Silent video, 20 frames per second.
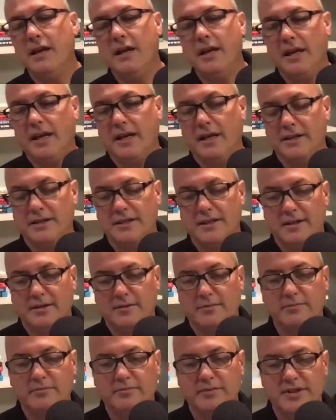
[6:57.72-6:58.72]

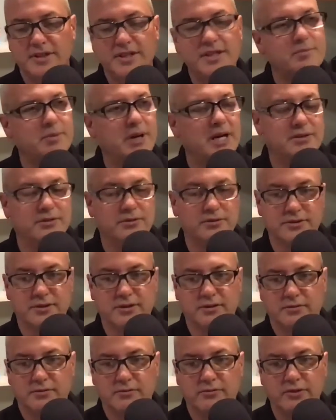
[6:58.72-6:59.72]
And these puzzles
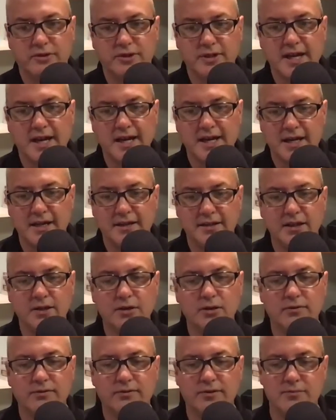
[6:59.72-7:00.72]
are really high end. They
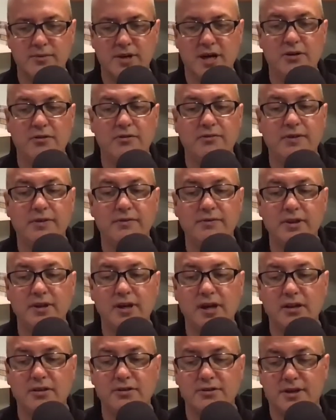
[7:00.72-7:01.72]
go from
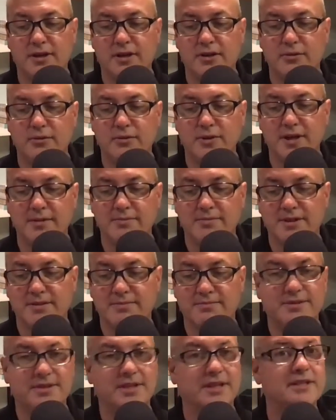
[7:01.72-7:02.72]
$150 all the way up to
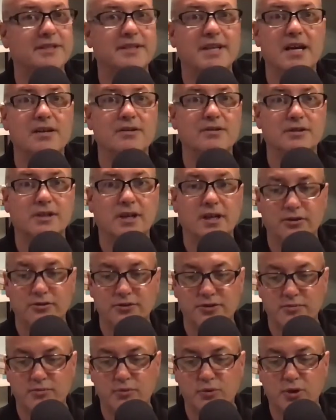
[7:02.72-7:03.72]
$6,000
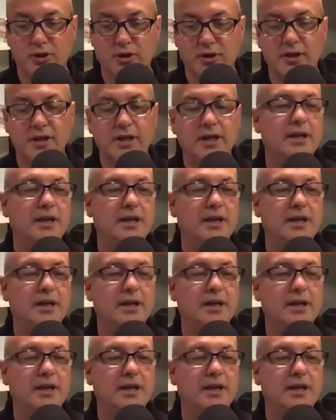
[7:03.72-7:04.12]
and more.